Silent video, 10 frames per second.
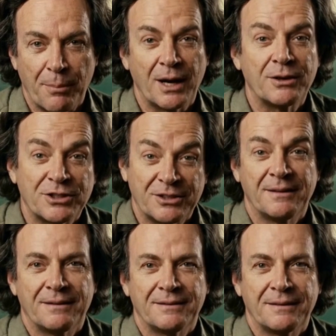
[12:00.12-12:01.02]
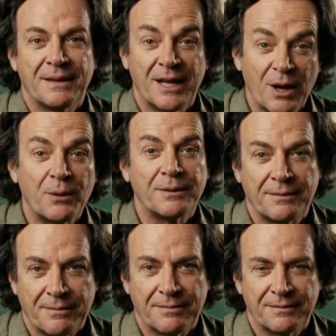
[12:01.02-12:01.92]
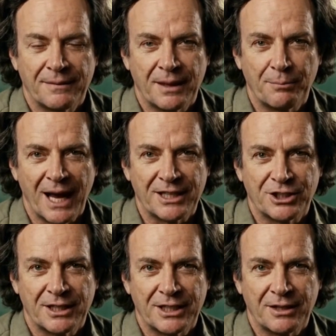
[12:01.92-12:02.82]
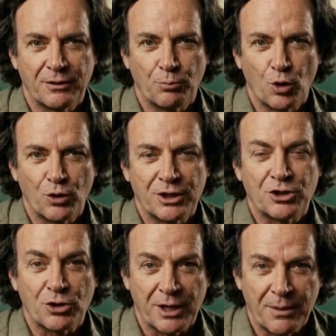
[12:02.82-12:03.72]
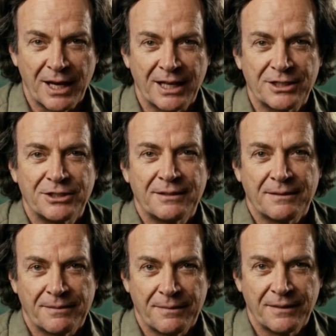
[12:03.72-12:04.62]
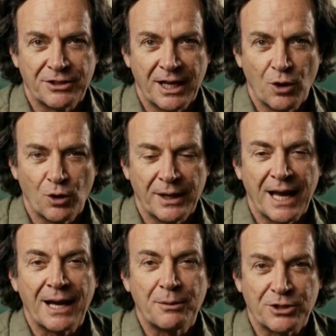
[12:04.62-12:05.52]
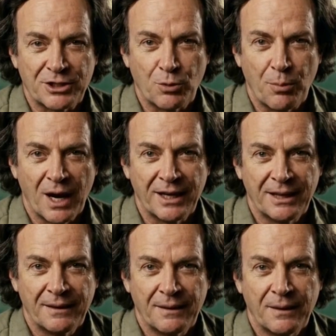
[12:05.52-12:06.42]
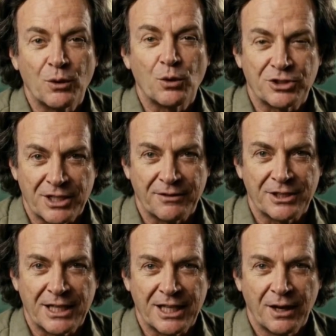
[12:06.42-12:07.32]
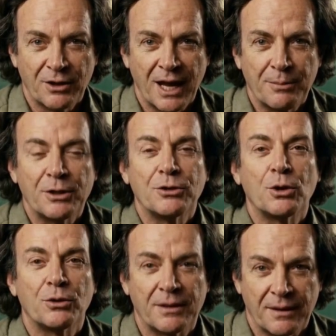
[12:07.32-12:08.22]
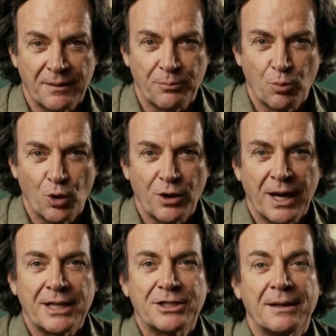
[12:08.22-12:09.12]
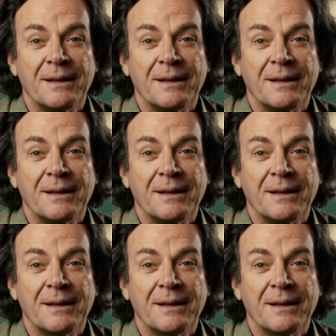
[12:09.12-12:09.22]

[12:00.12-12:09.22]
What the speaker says: melts. Now, imagine an even more extreme case. Take all the atoms in your body, all 70 kilograms of you, more or less,